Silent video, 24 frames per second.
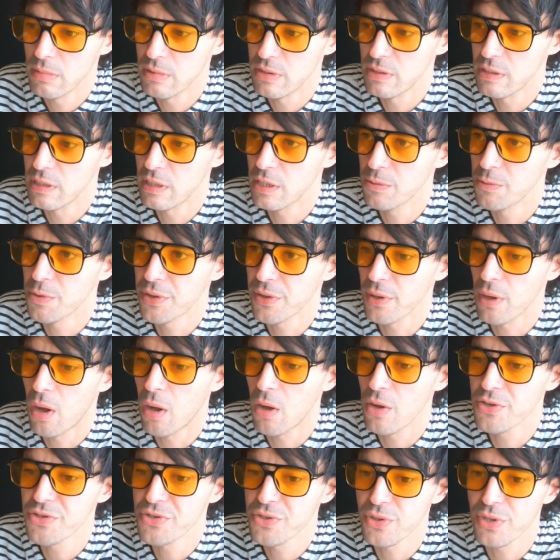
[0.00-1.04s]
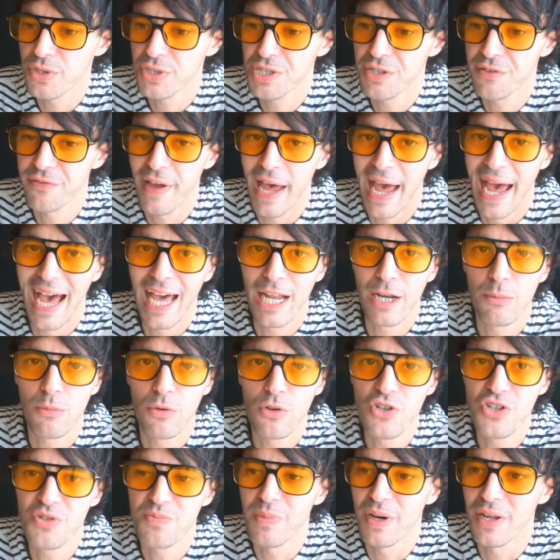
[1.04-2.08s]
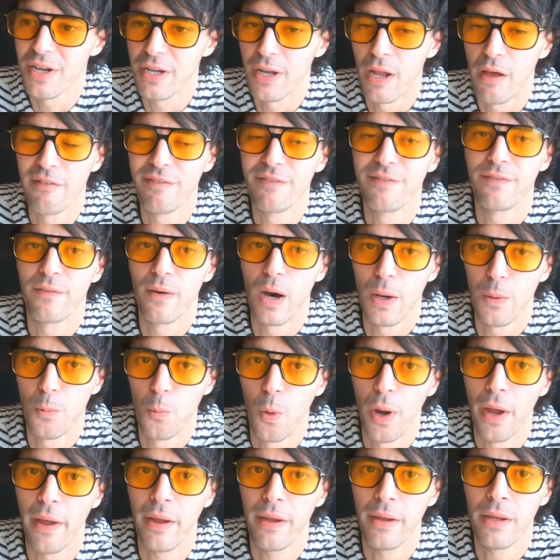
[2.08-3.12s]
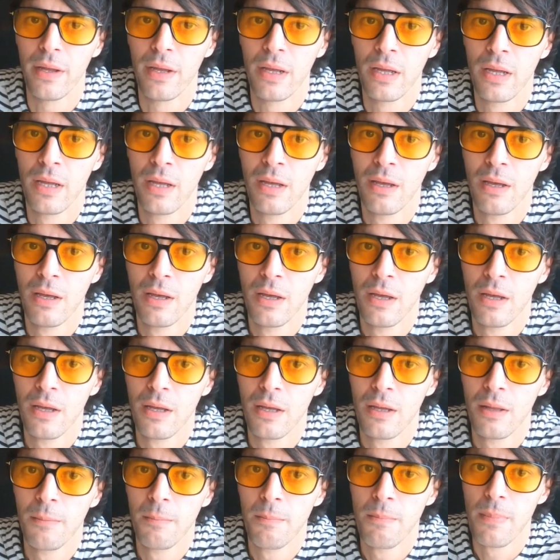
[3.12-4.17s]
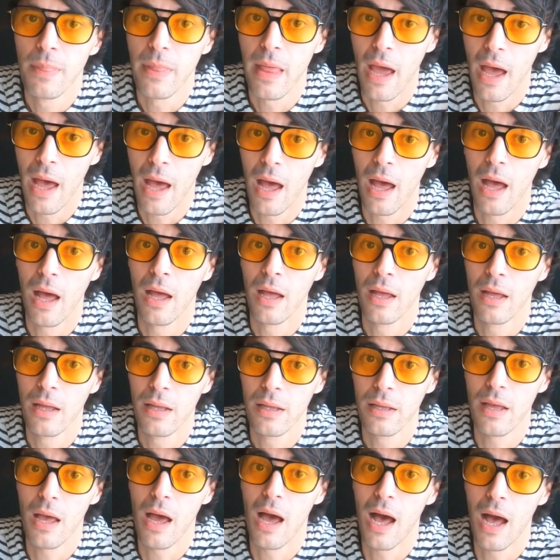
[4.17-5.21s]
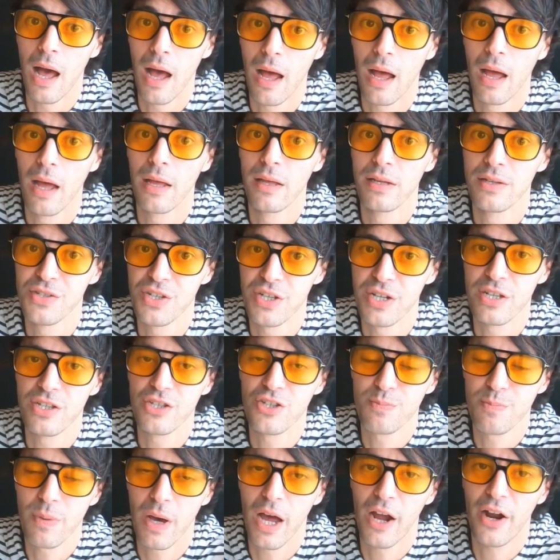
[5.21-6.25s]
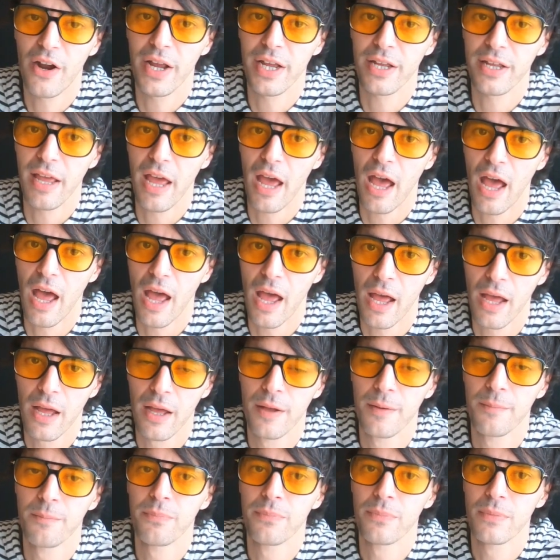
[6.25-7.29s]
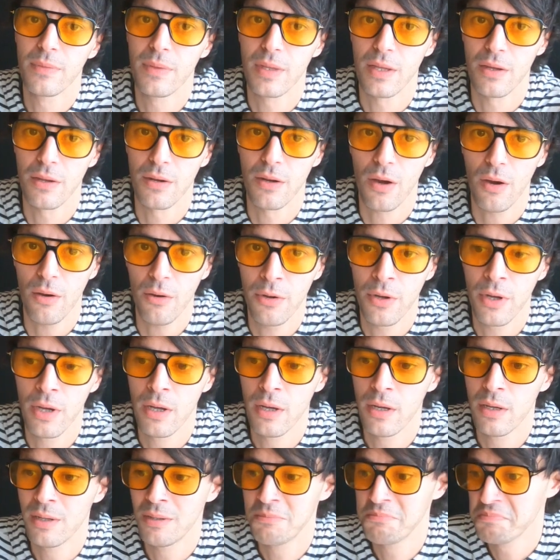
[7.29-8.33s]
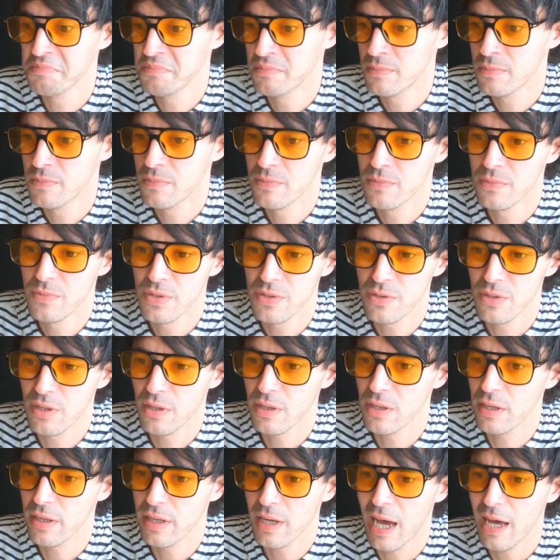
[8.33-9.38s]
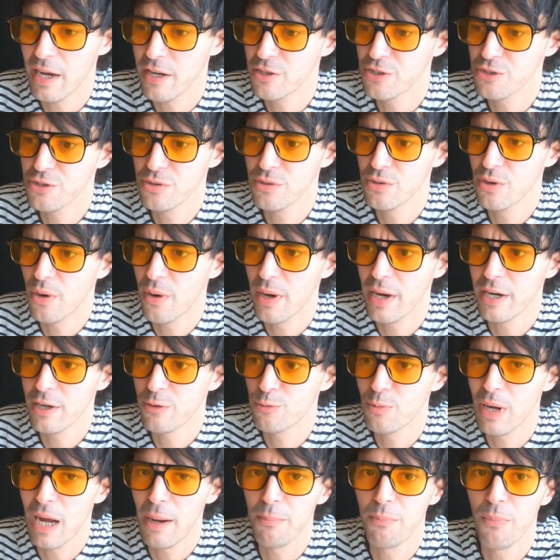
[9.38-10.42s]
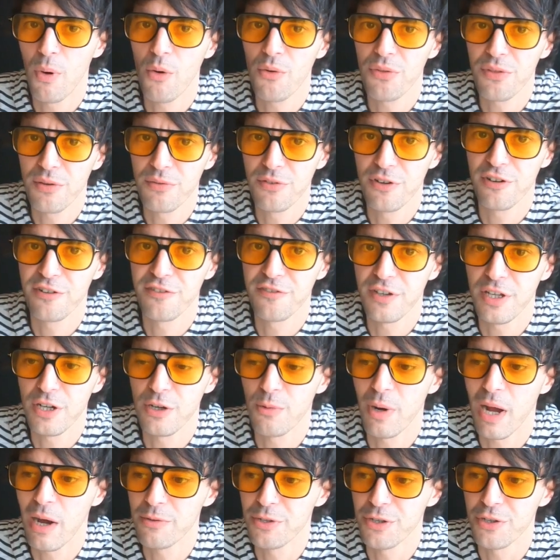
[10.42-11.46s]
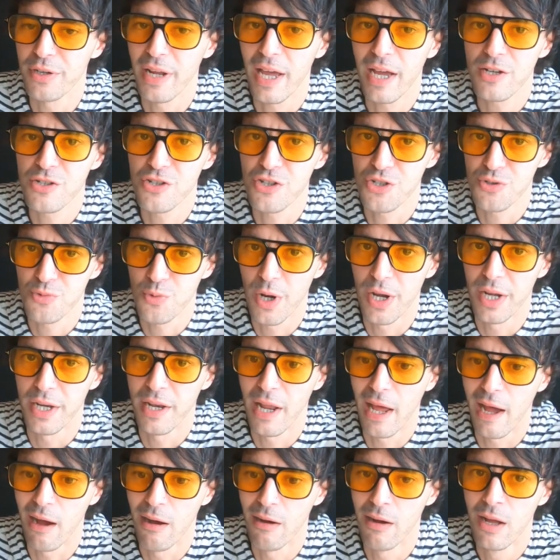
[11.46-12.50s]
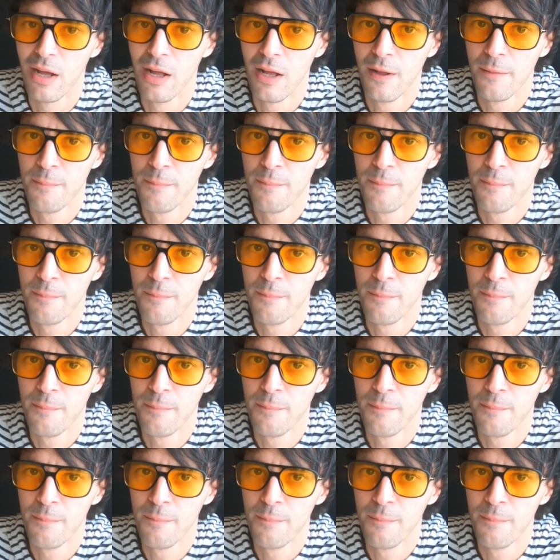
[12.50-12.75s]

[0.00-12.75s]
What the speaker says: dealing with all sorts of animals, but in a fun way? Yeah, yeah. Is it inspiring? Yeah. You know? So you're like, how did you go ahead and wrap both of your feet around your neck just right now?